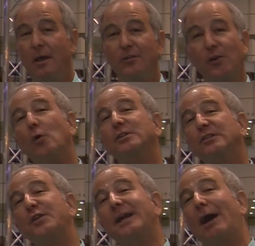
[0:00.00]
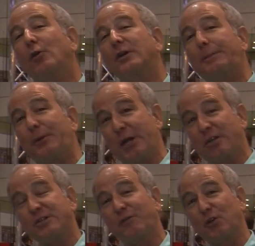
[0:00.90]
So just think how good the
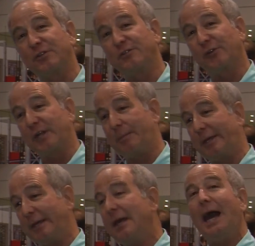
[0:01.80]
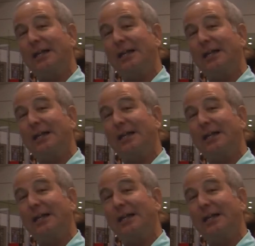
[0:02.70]
production versions are going to be.